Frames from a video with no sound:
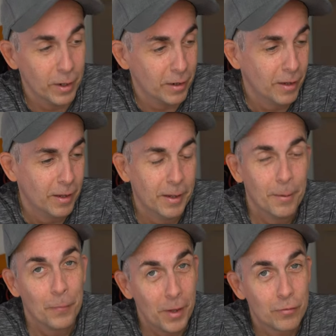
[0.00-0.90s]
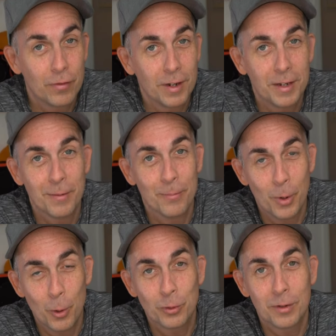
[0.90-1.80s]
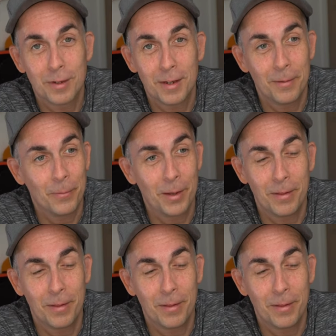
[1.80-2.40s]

And that's really the most, uh,